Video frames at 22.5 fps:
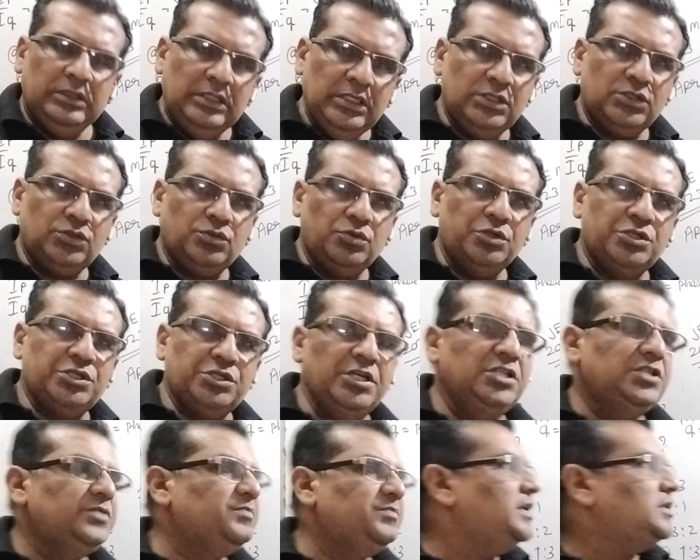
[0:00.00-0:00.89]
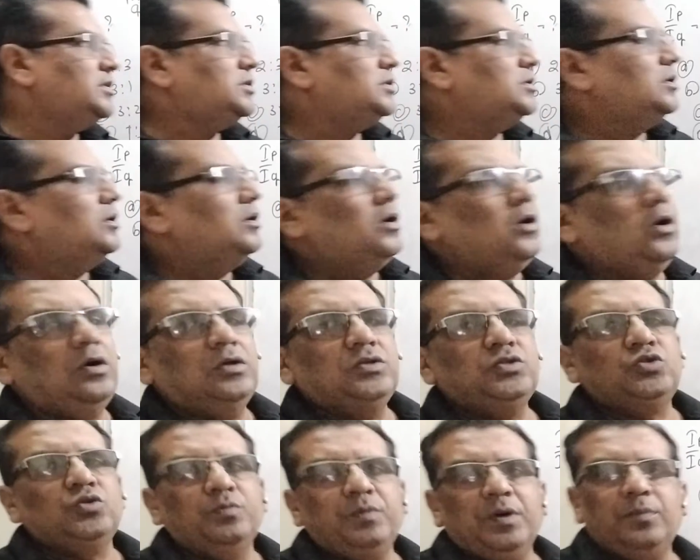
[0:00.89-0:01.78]
This question is based
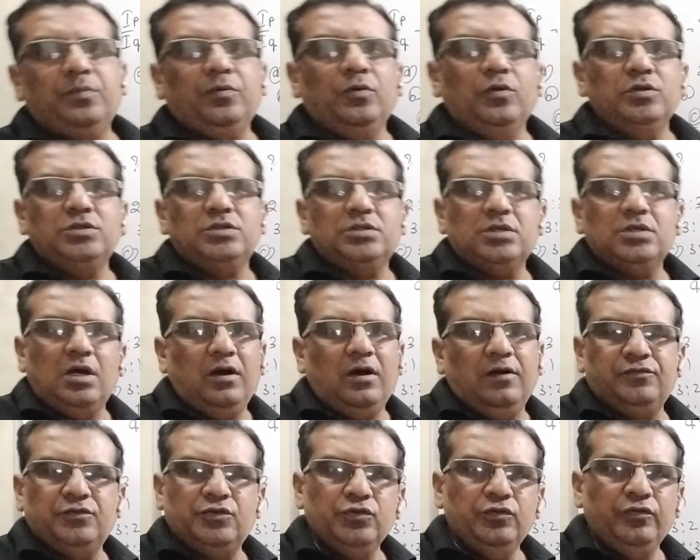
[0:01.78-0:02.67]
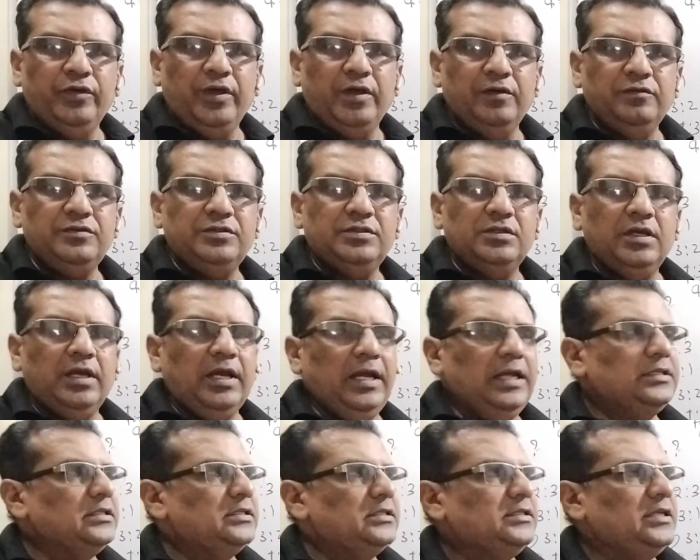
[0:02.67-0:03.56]
on superpose of two waves
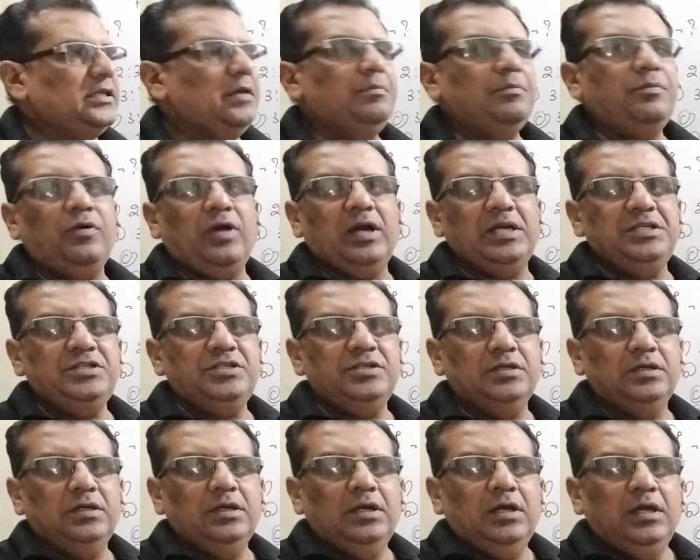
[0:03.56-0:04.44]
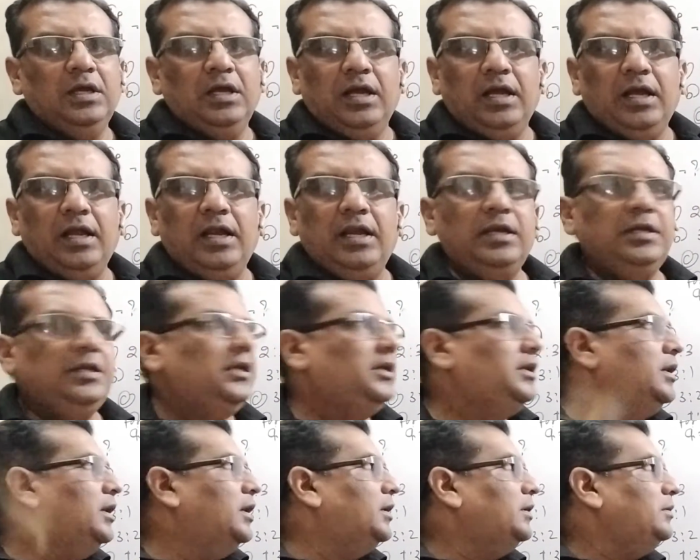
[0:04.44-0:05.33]
at the same point, and
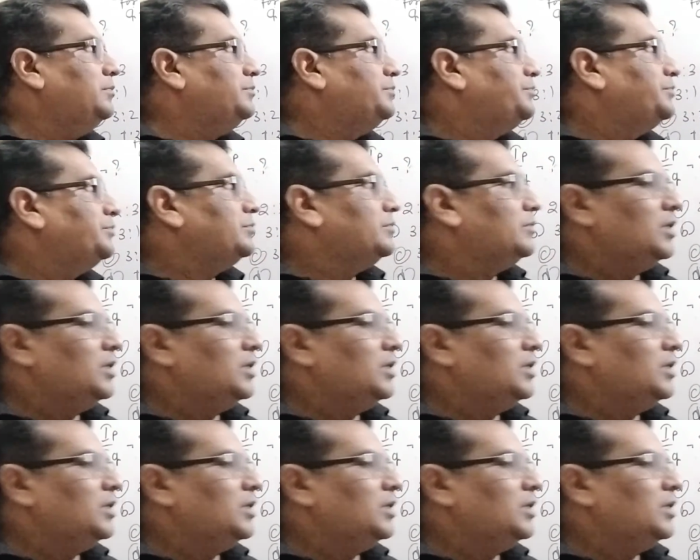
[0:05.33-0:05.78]
here